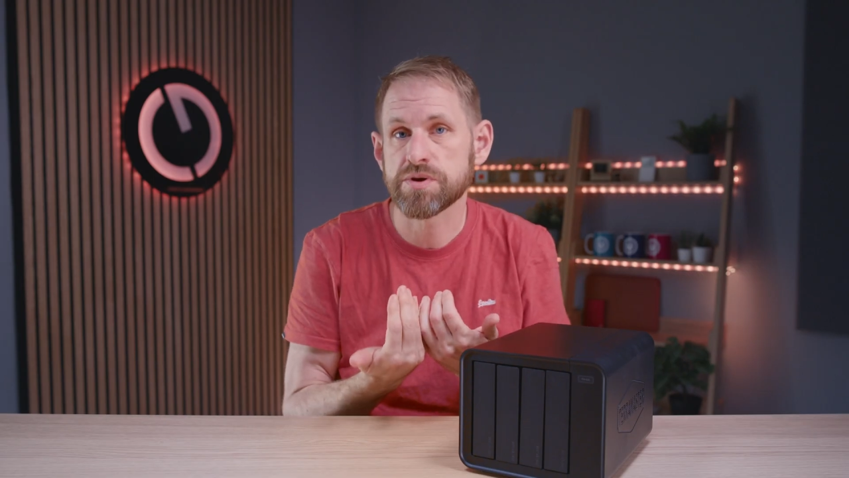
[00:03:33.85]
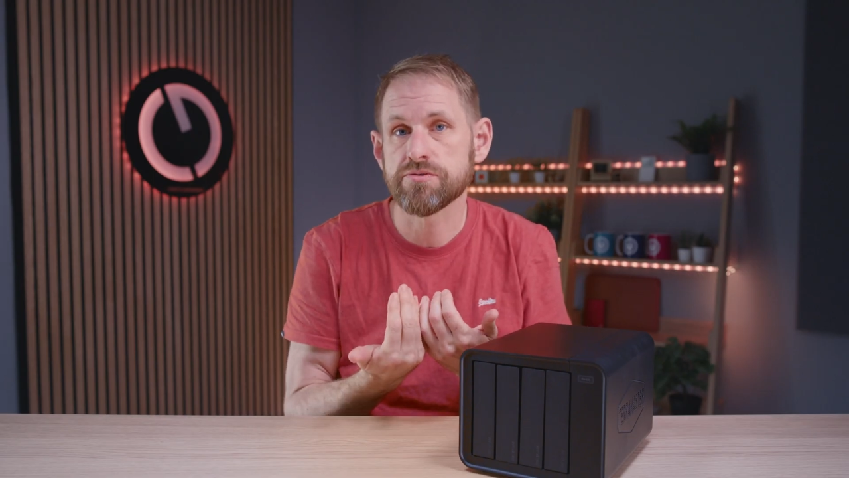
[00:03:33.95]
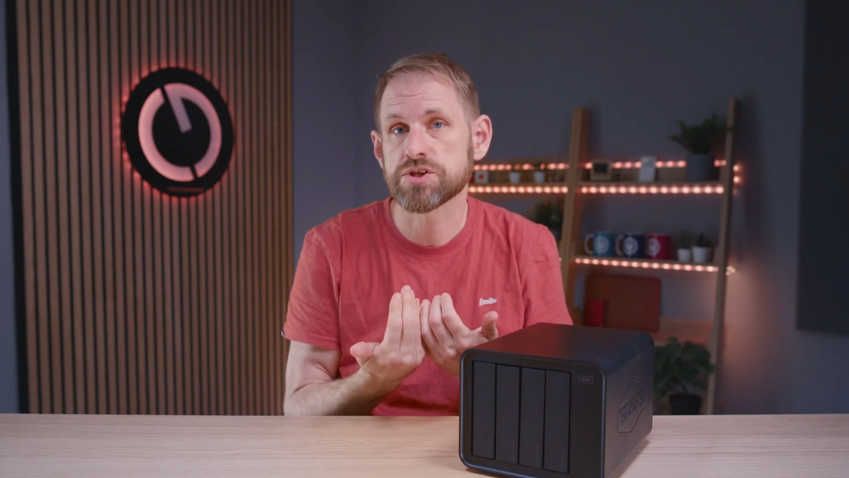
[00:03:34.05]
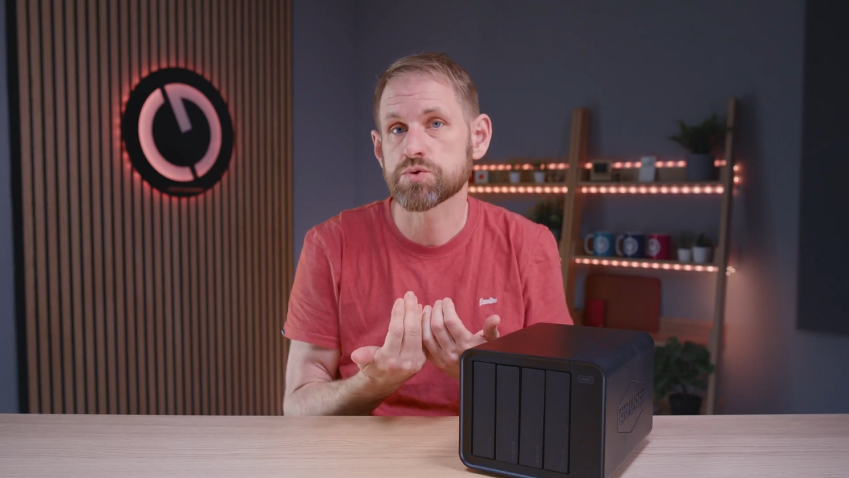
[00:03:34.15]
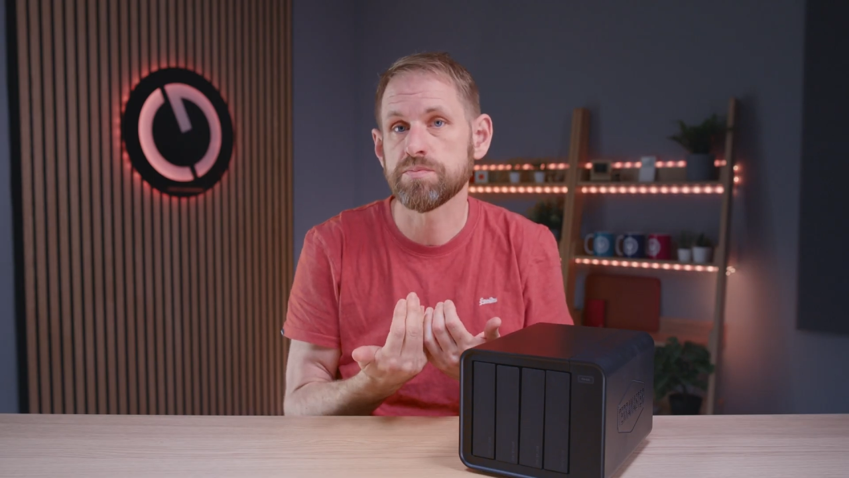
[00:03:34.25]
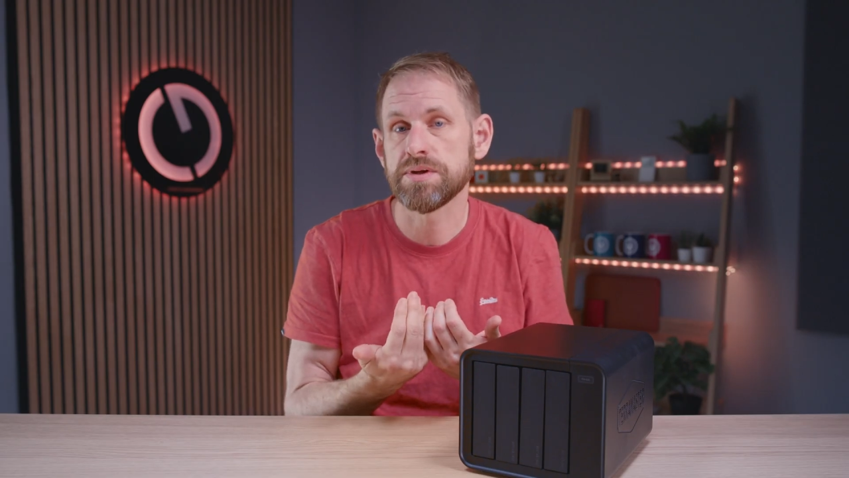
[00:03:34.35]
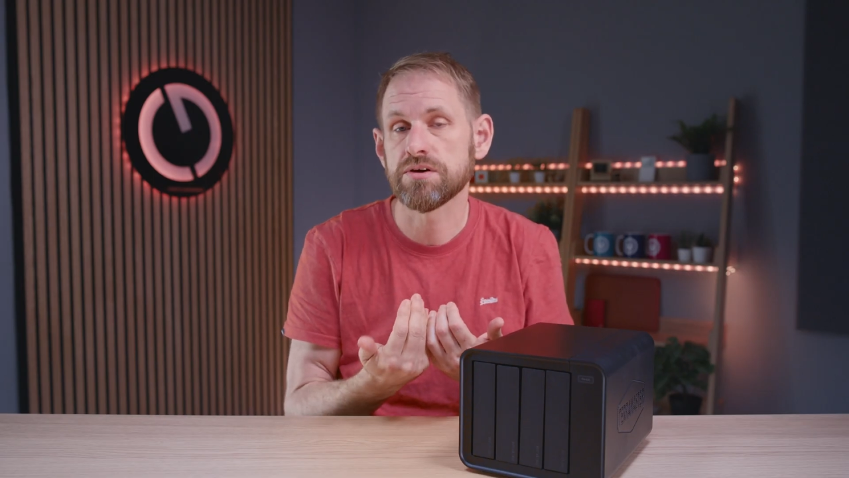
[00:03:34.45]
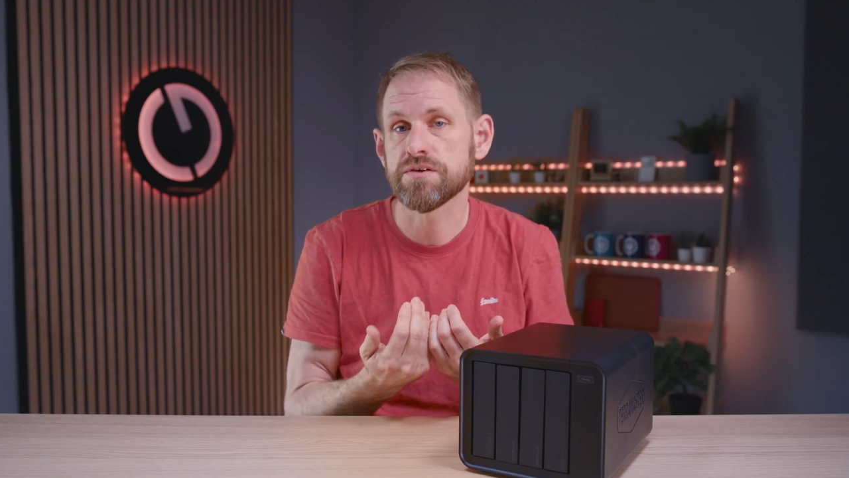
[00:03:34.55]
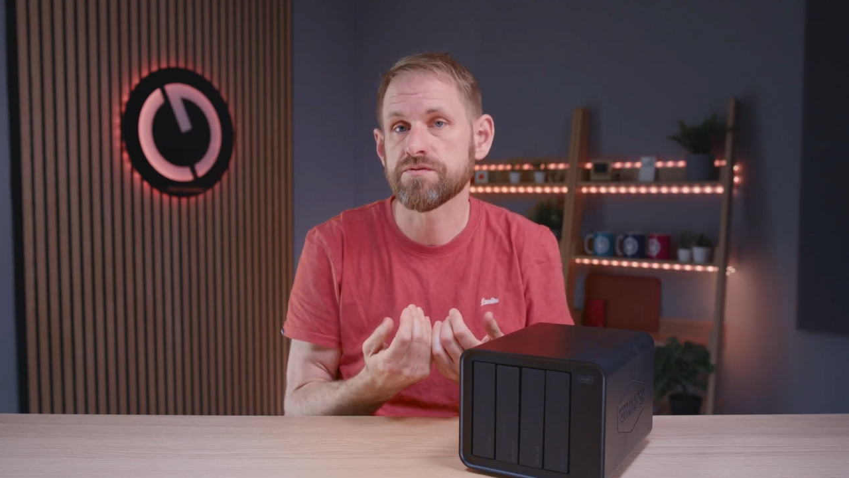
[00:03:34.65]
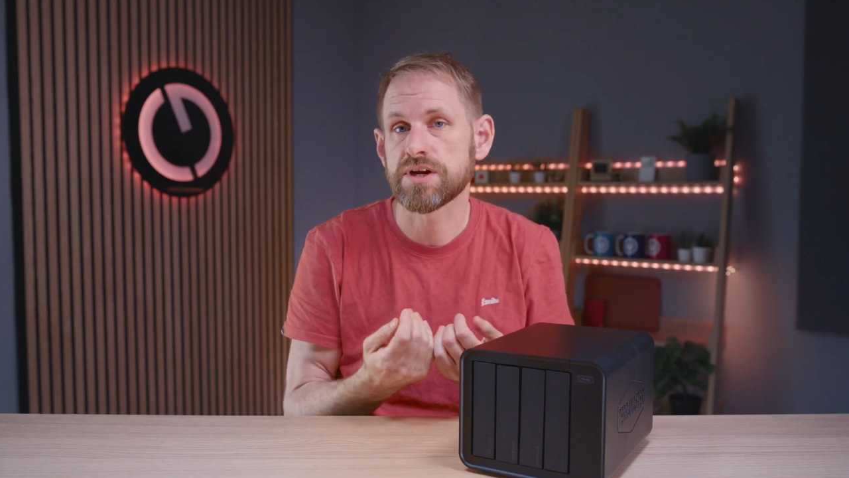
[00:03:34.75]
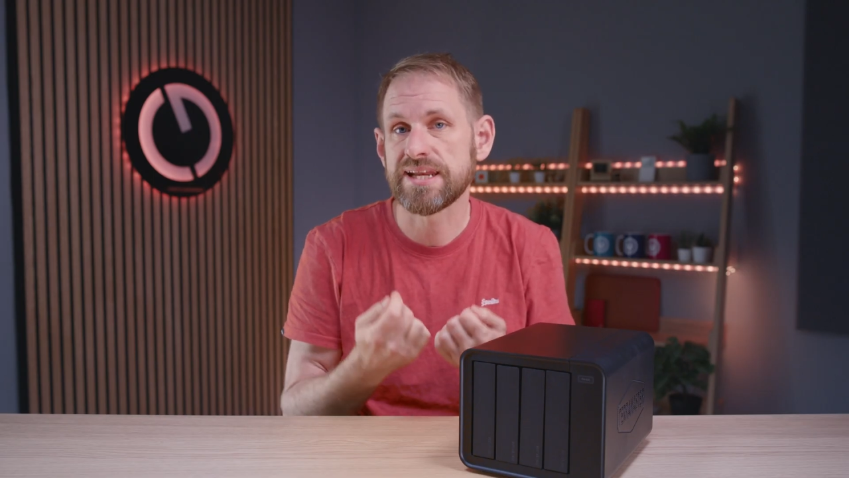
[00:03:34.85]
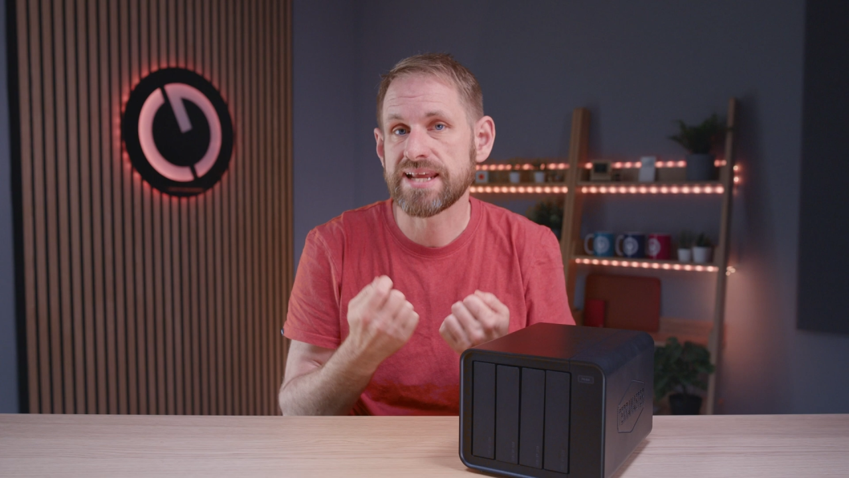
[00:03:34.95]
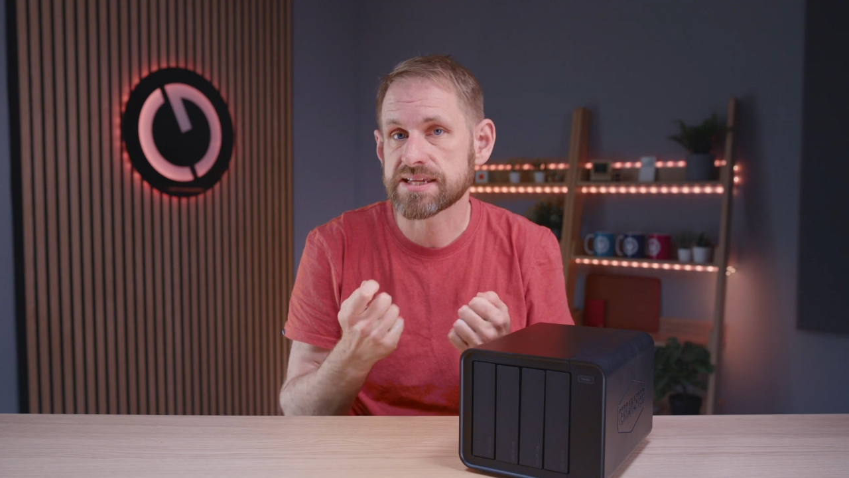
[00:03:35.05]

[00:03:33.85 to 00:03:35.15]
experience would be like for